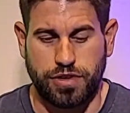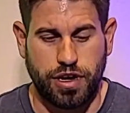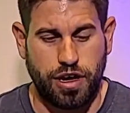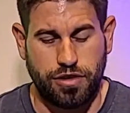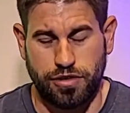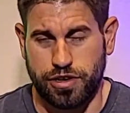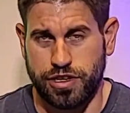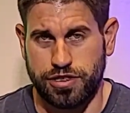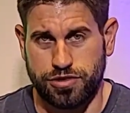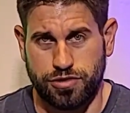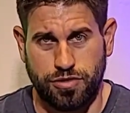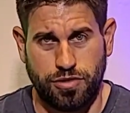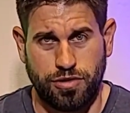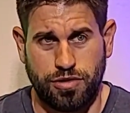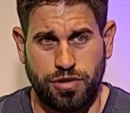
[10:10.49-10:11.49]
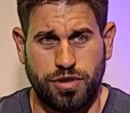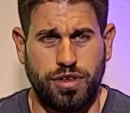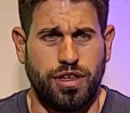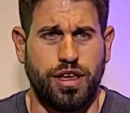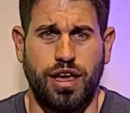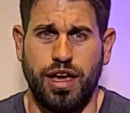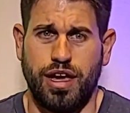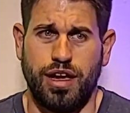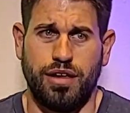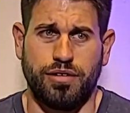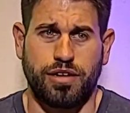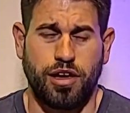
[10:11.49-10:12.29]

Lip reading: color control and